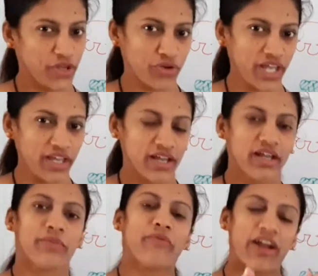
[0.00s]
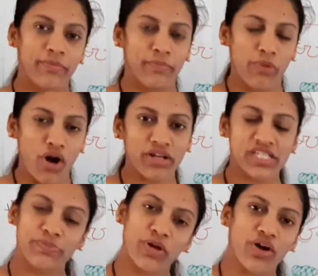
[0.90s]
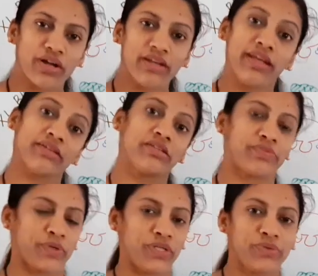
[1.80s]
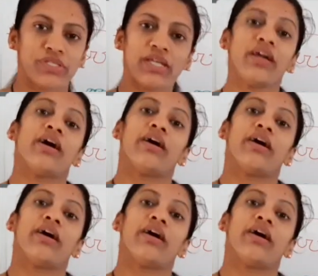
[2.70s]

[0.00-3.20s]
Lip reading: Okay, one bond is broken and it's producing